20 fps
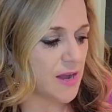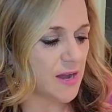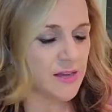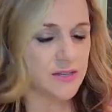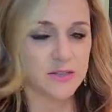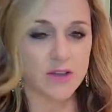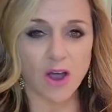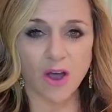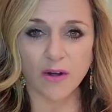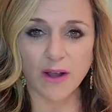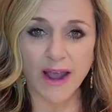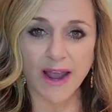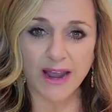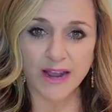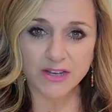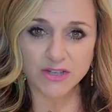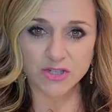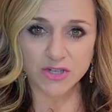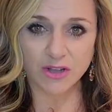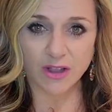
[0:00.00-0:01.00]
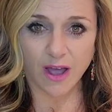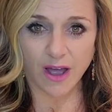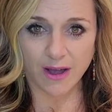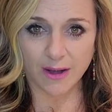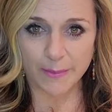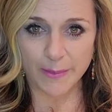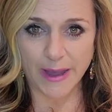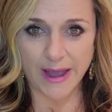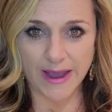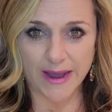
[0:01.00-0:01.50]
It's called
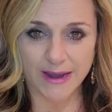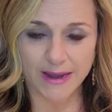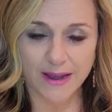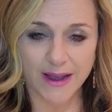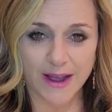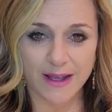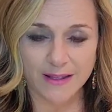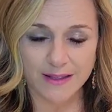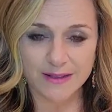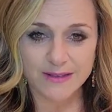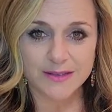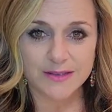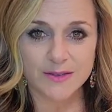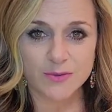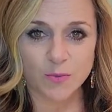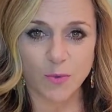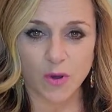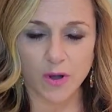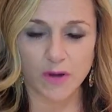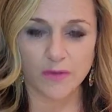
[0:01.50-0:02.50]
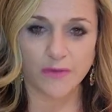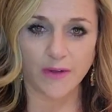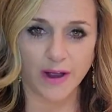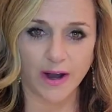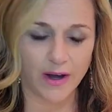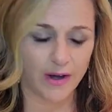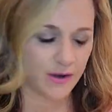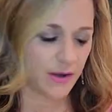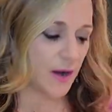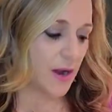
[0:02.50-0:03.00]
Enchilada Bake. And this is one of
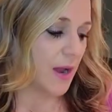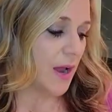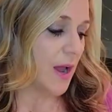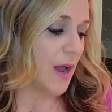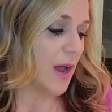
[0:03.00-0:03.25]
our